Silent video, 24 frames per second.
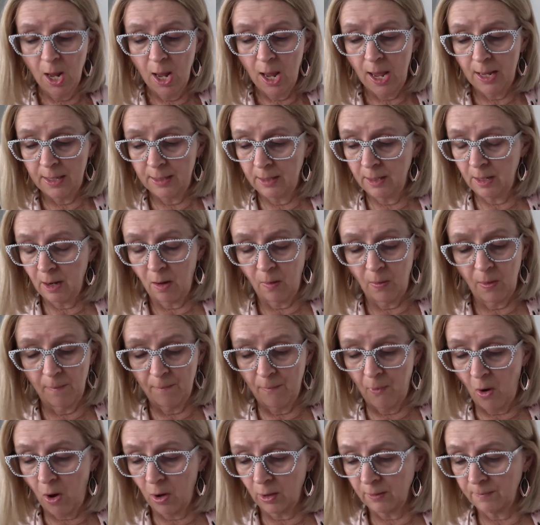And on the
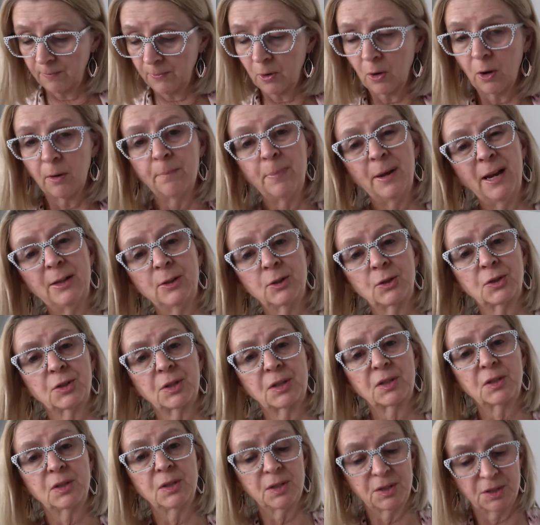bottom there on page
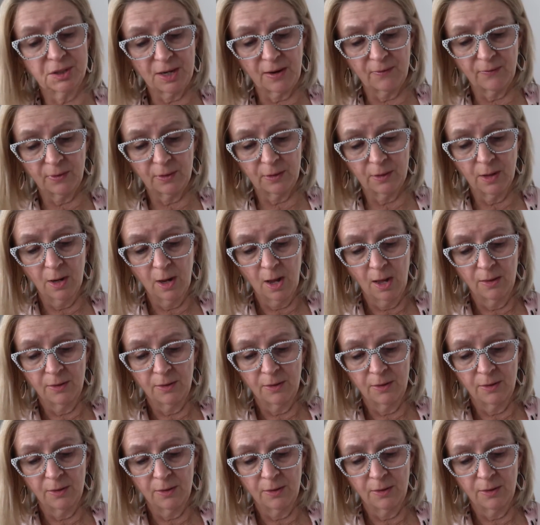67,